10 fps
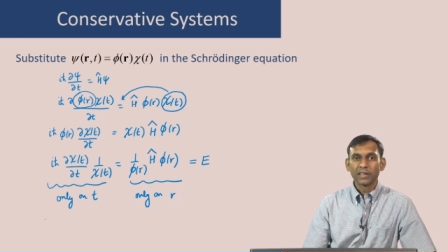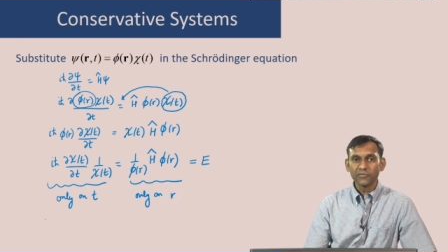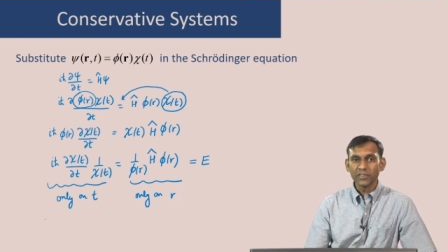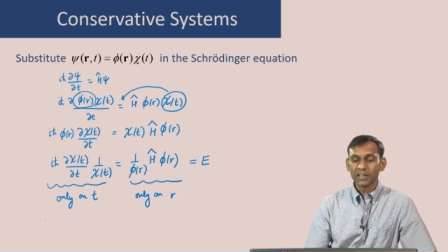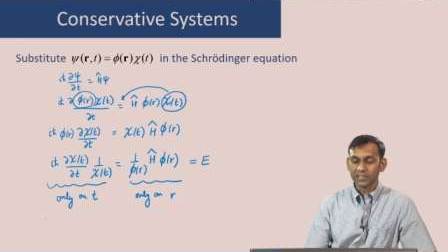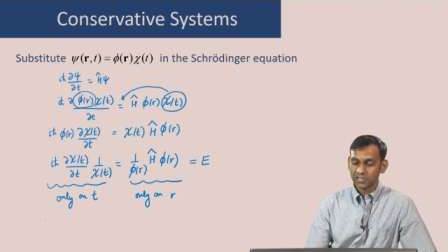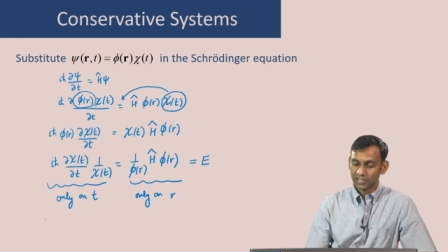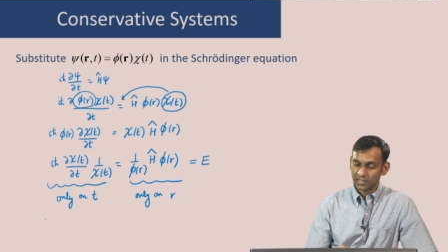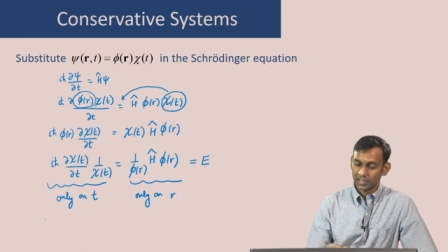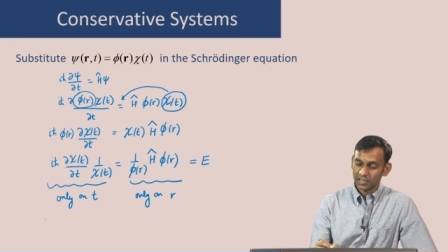If we
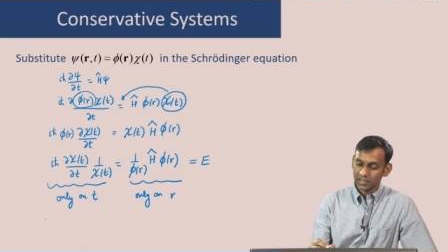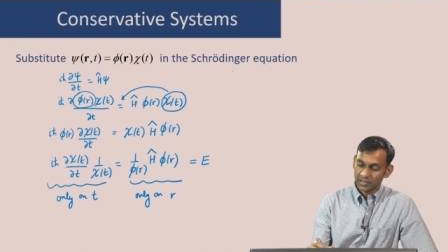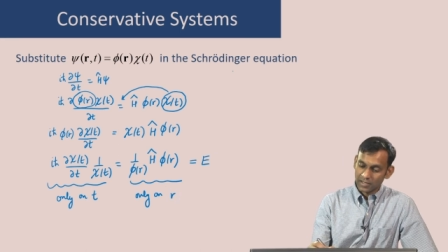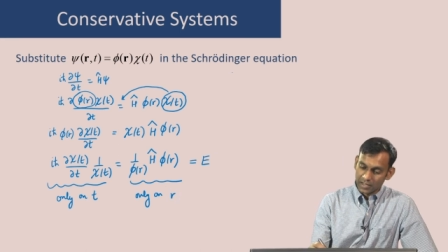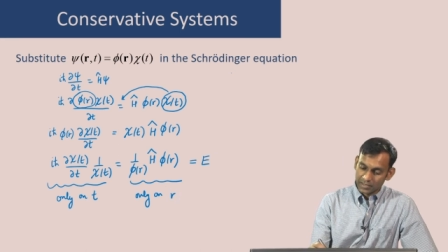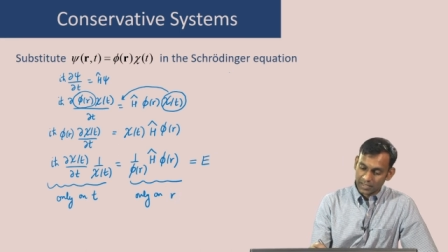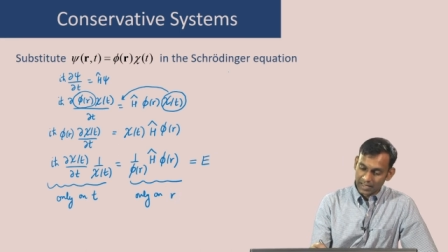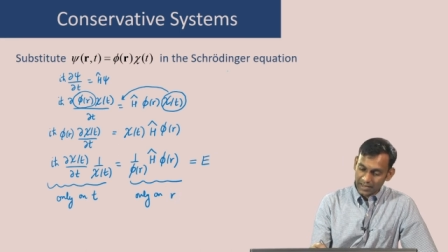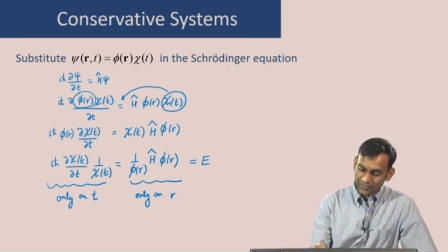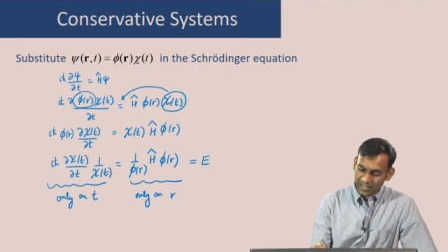consider the
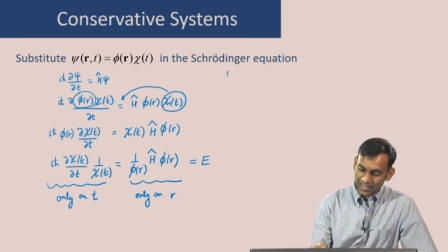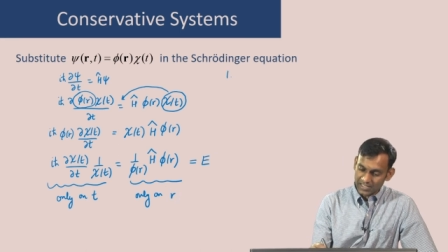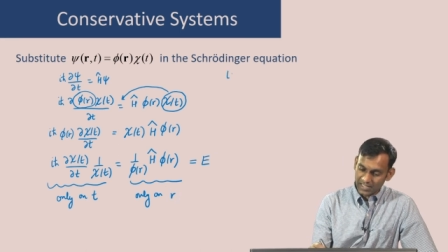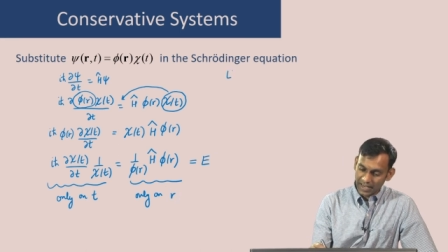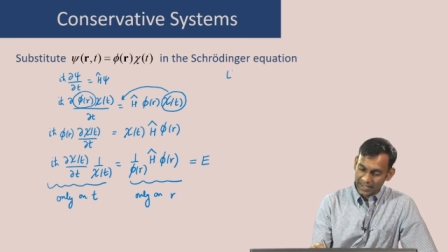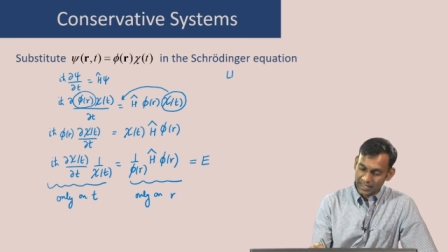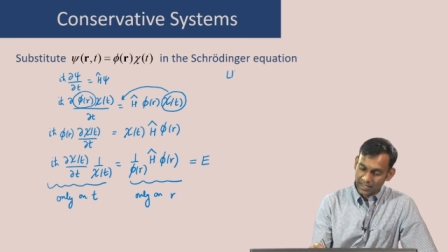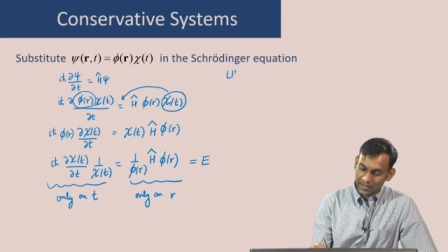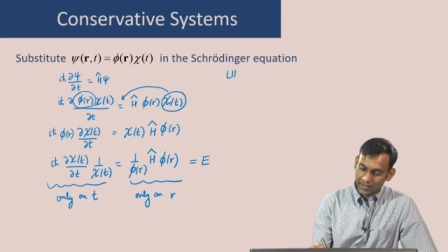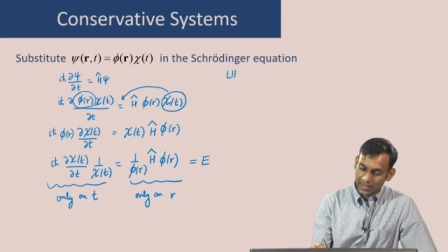left hand side
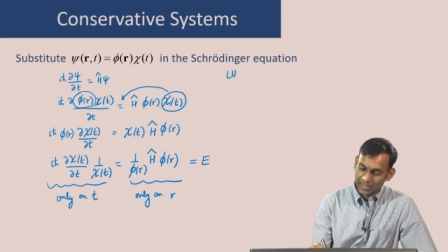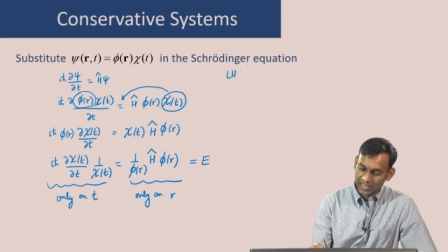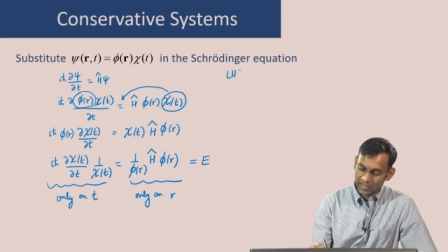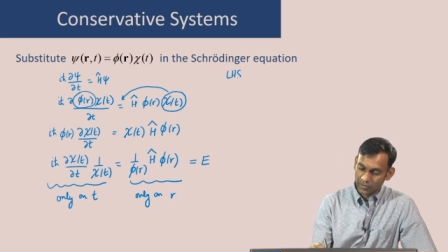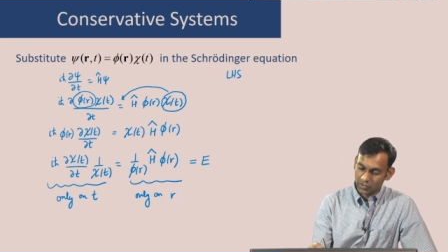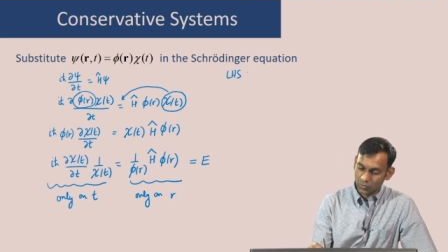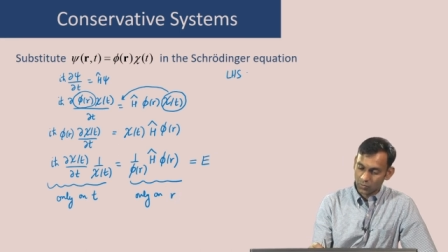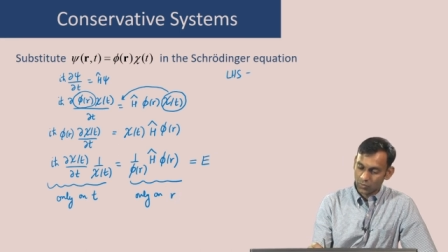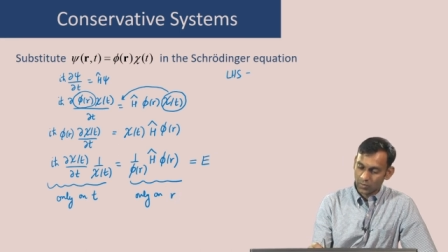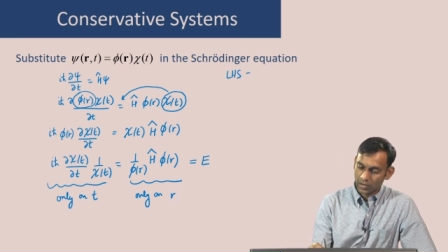is equal to
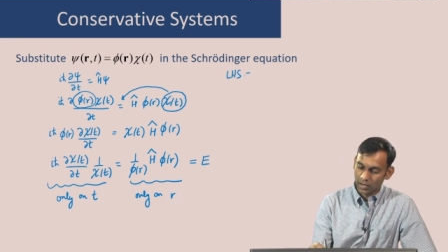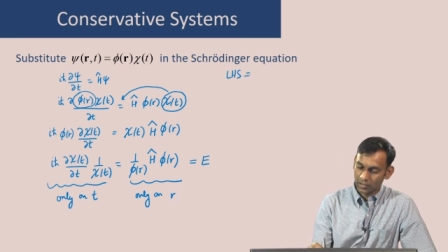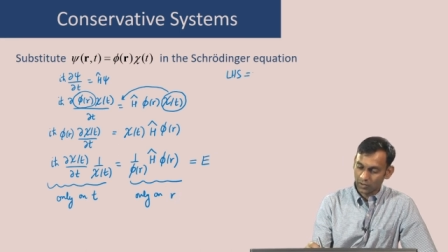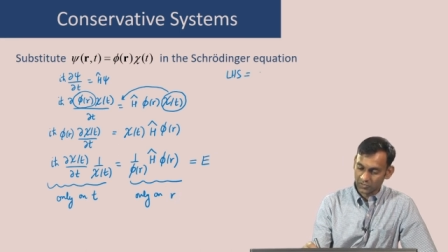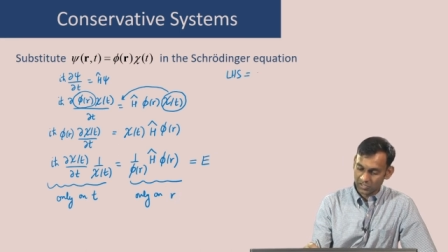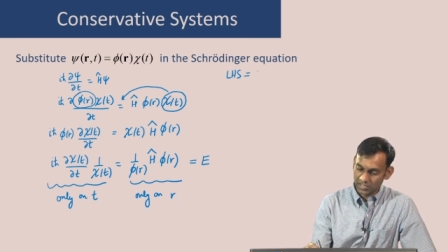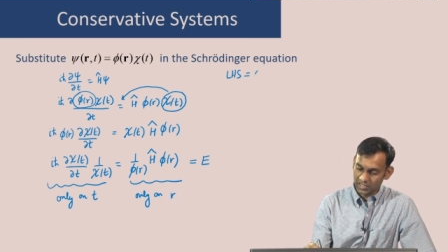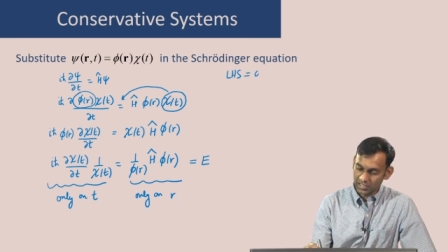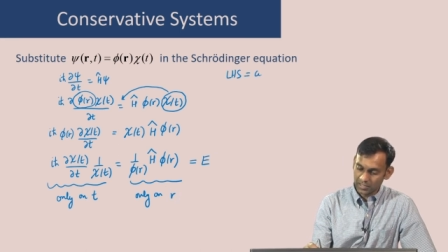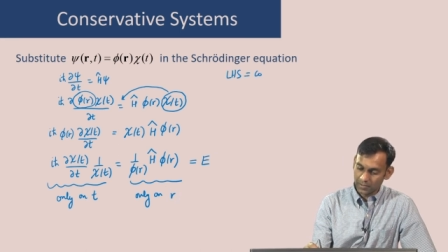a
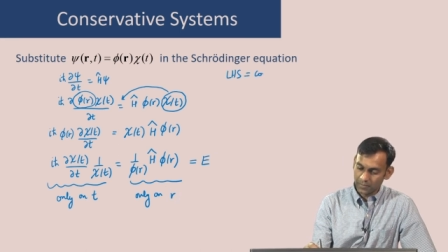constant,